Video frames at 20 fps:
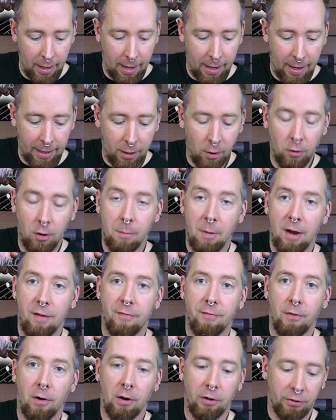and I go to my
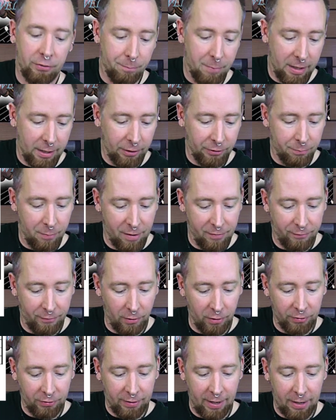1st because my
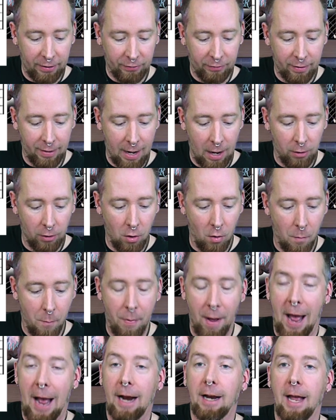1st has to now go
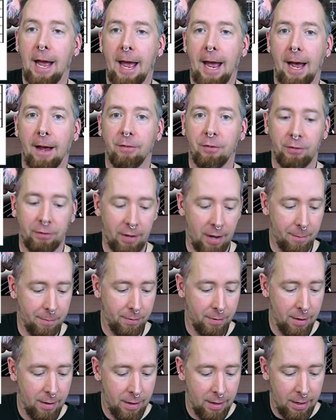back a half step.